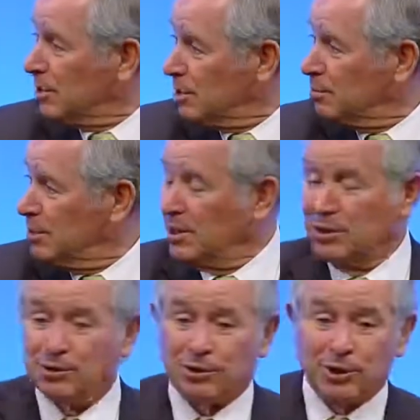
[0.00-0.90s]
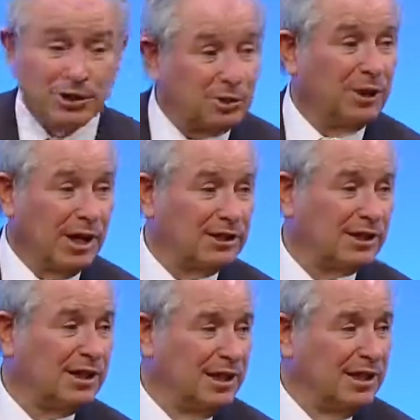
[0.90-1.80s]
going to be in your
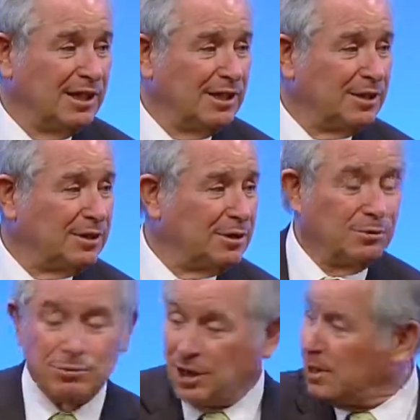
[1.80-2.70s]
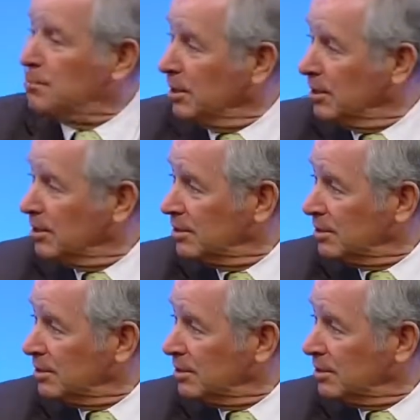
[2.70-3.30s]
interest to take me.